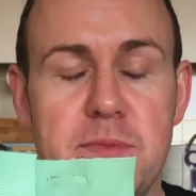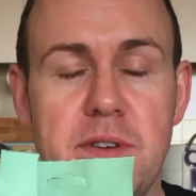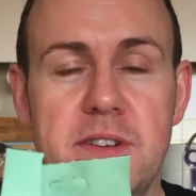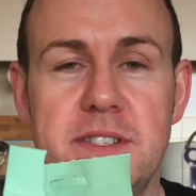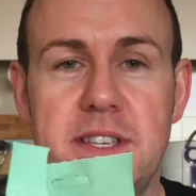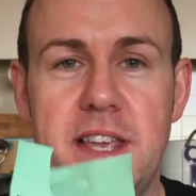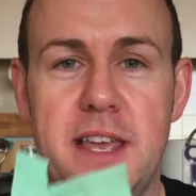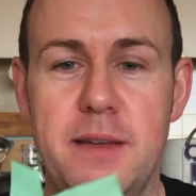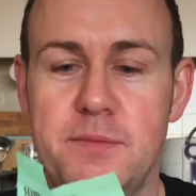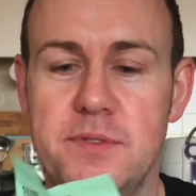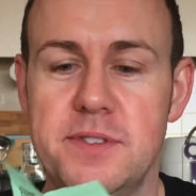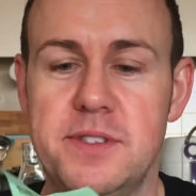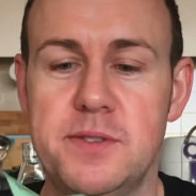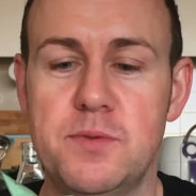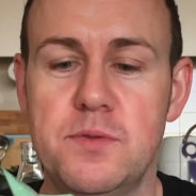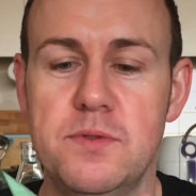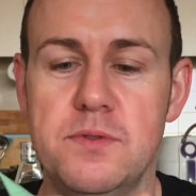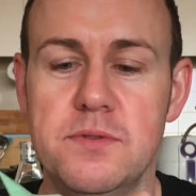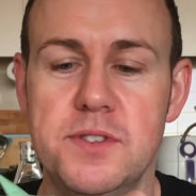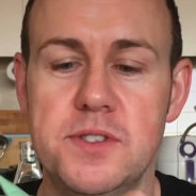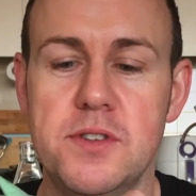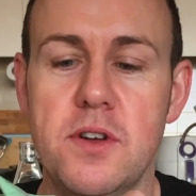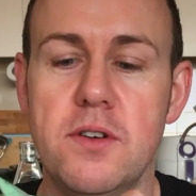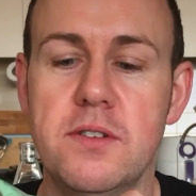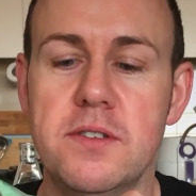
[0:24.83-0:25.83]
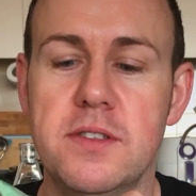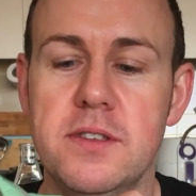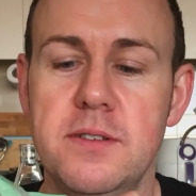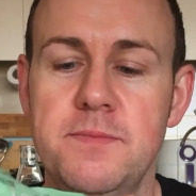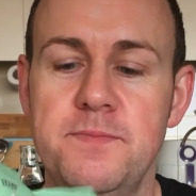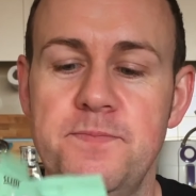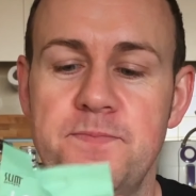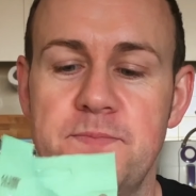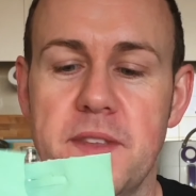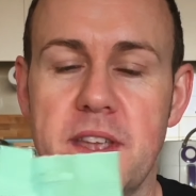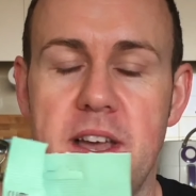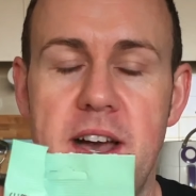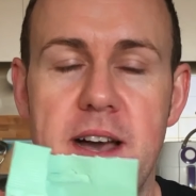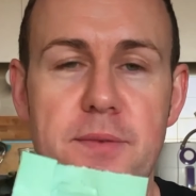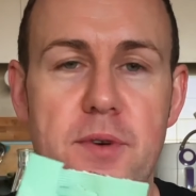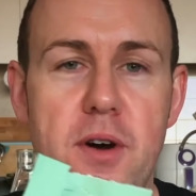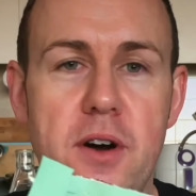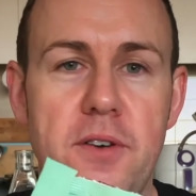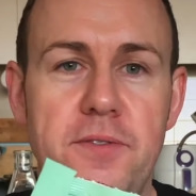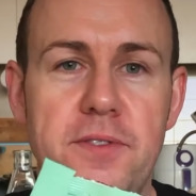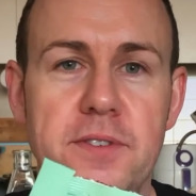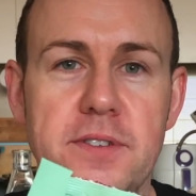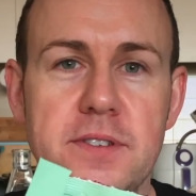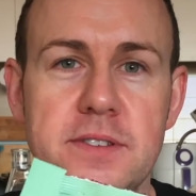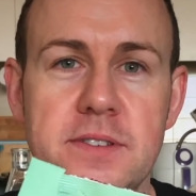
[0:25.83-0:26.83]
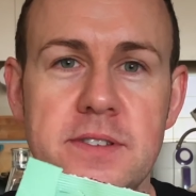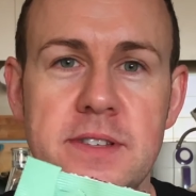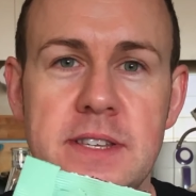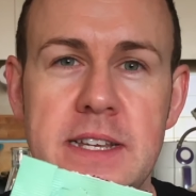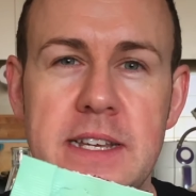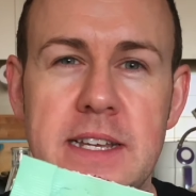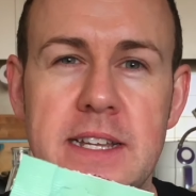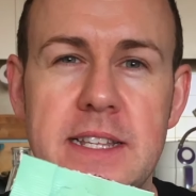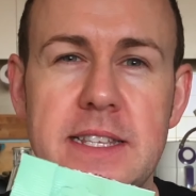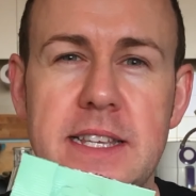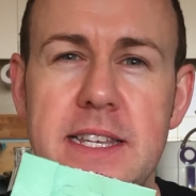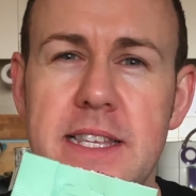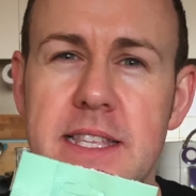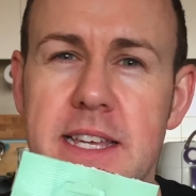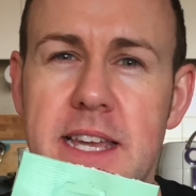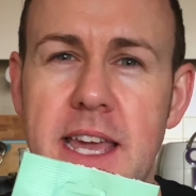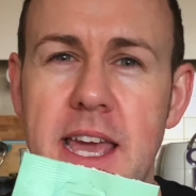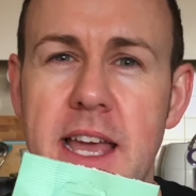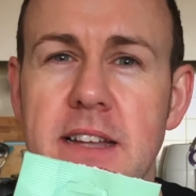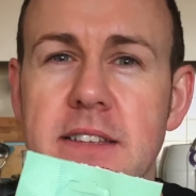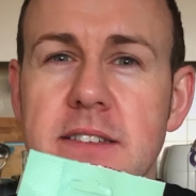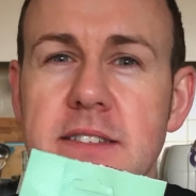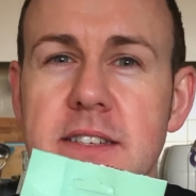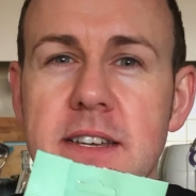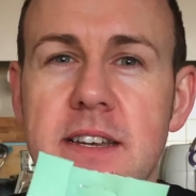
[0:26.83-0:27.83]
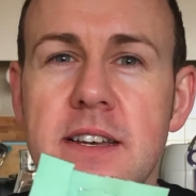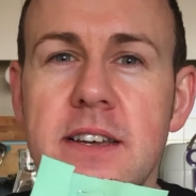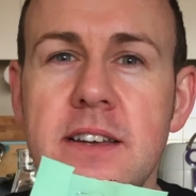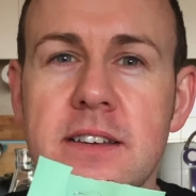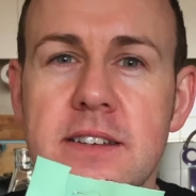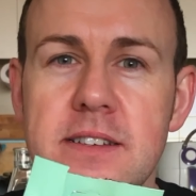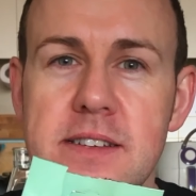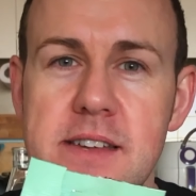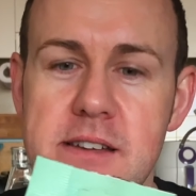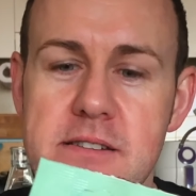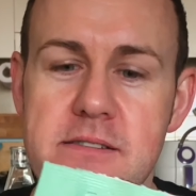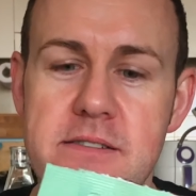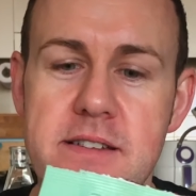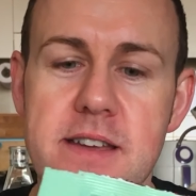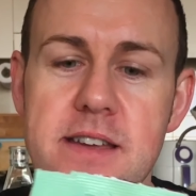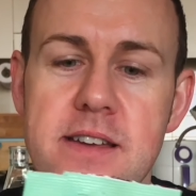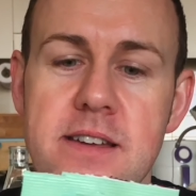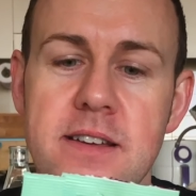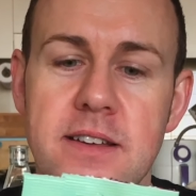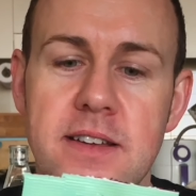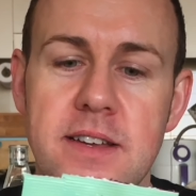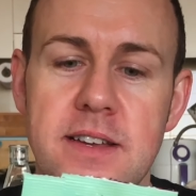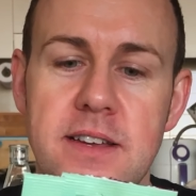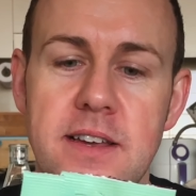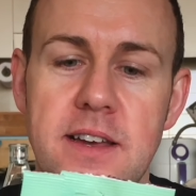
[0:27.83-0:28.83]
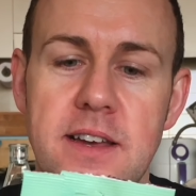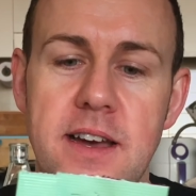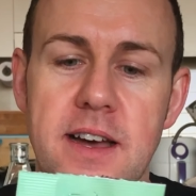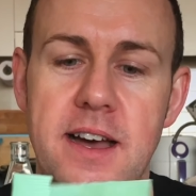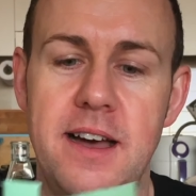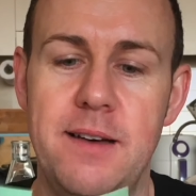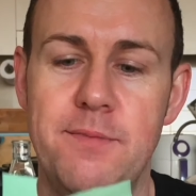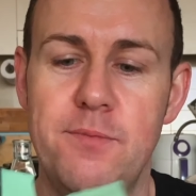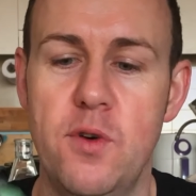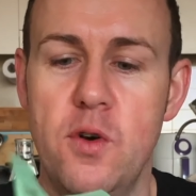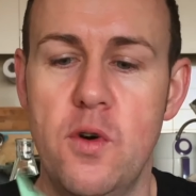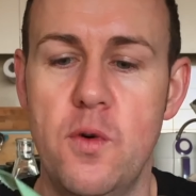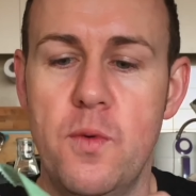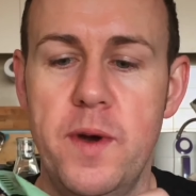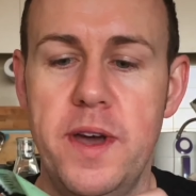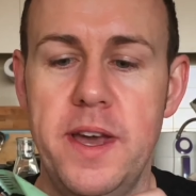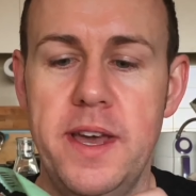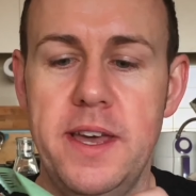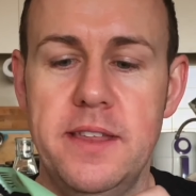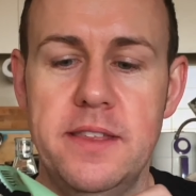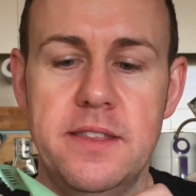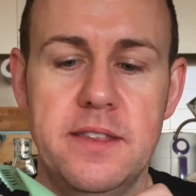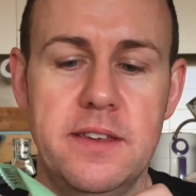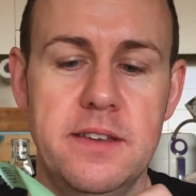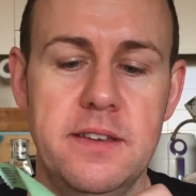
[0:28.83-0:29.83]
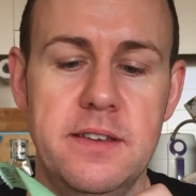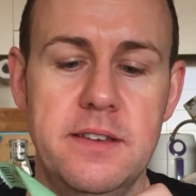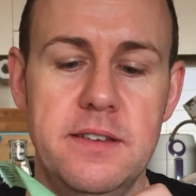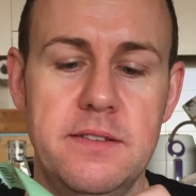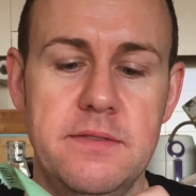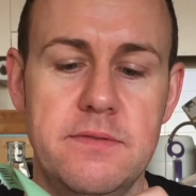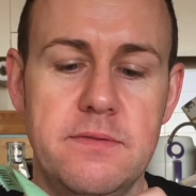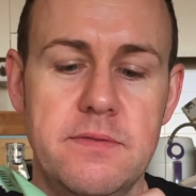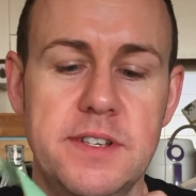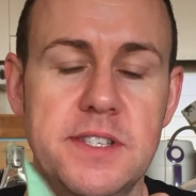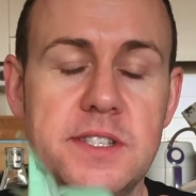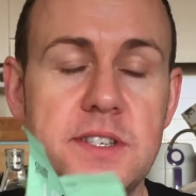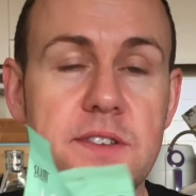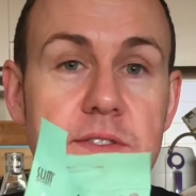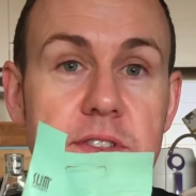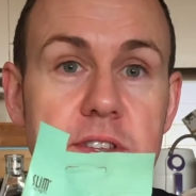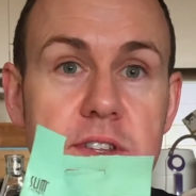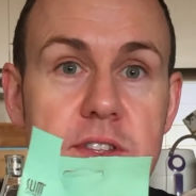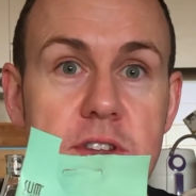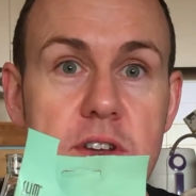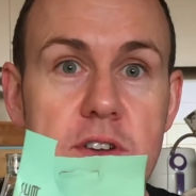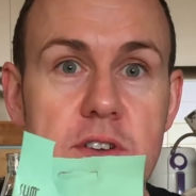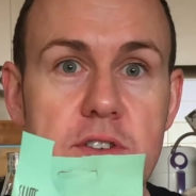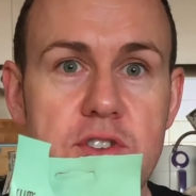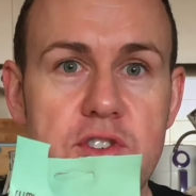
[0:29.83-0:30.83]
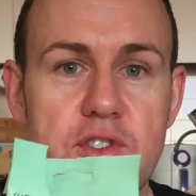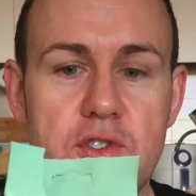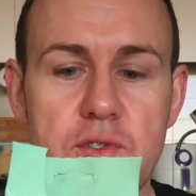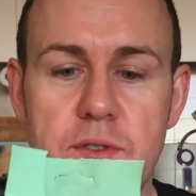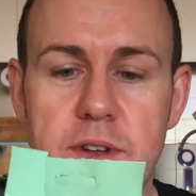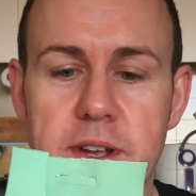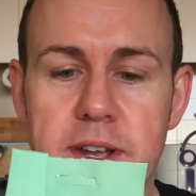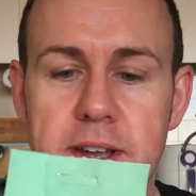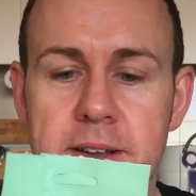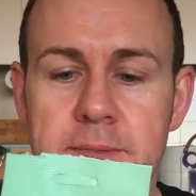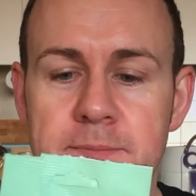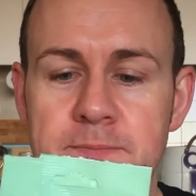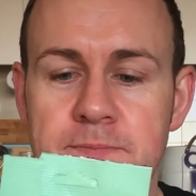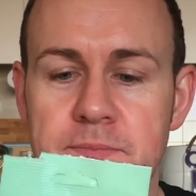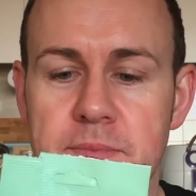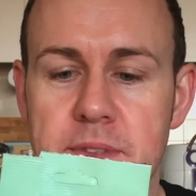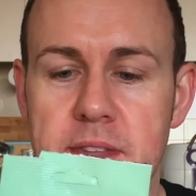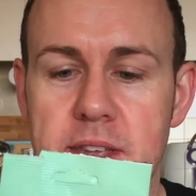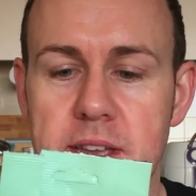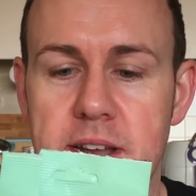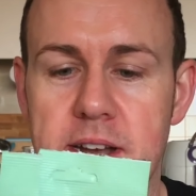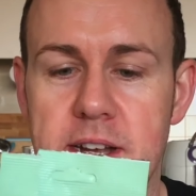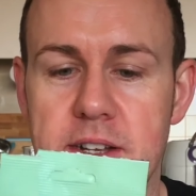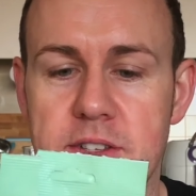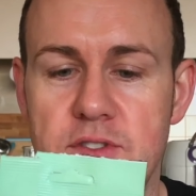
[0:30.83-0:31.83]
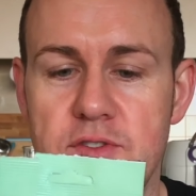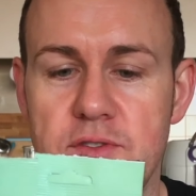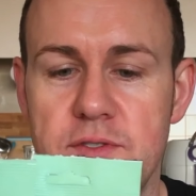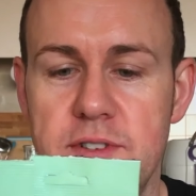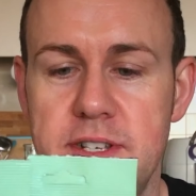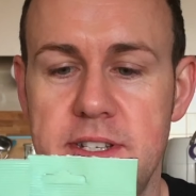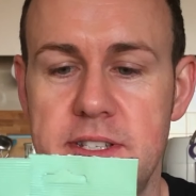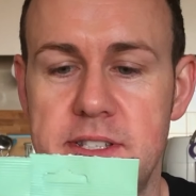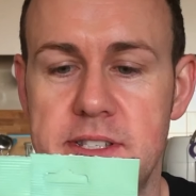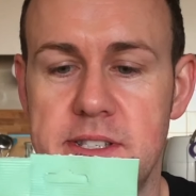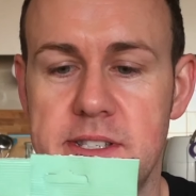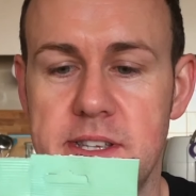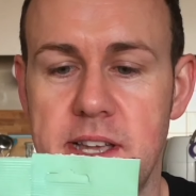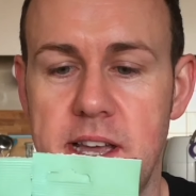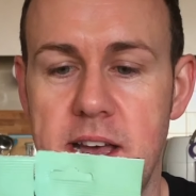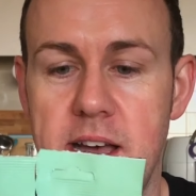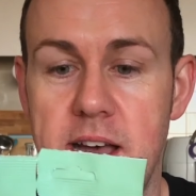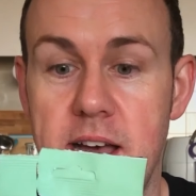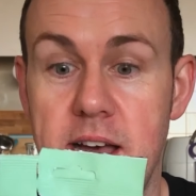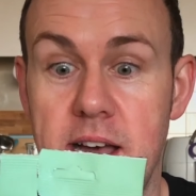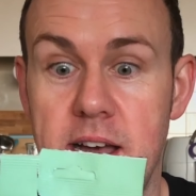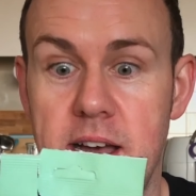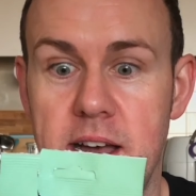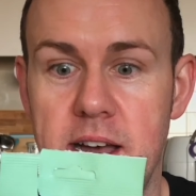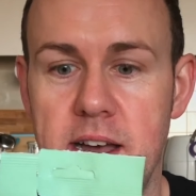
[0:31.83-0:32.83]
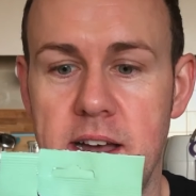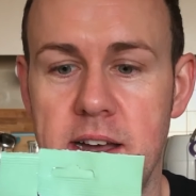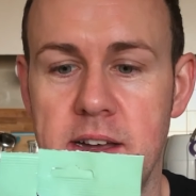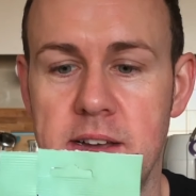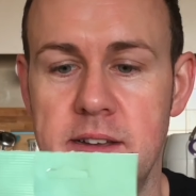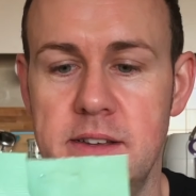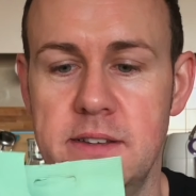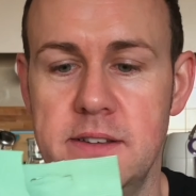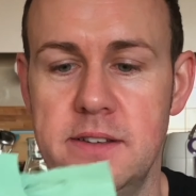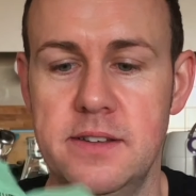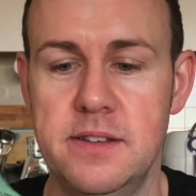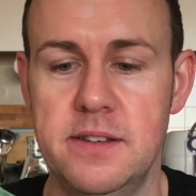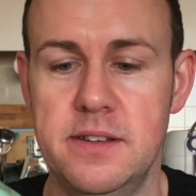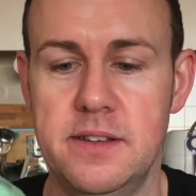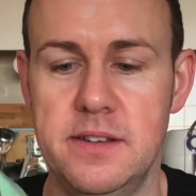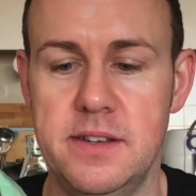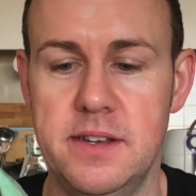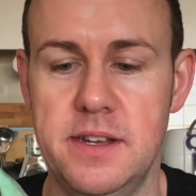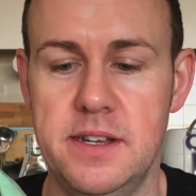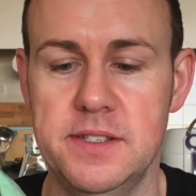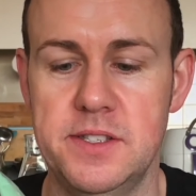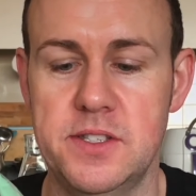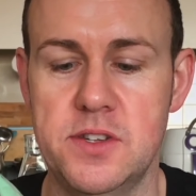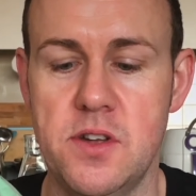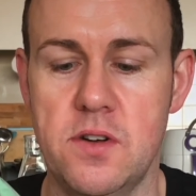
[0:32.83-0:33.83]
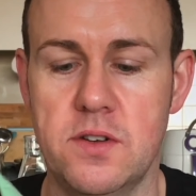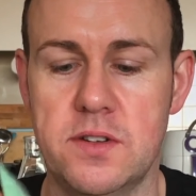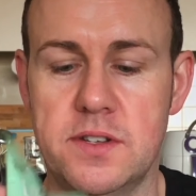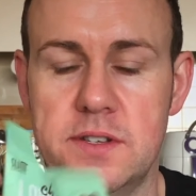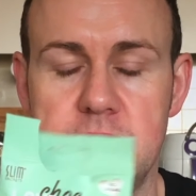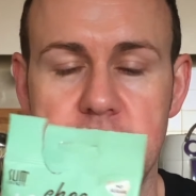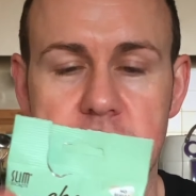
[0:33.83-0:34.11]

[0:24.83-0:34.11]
Most chemists will stock them, um, often near the counter area um, or where the rest of the no sugar uh, treats are uh, stocked.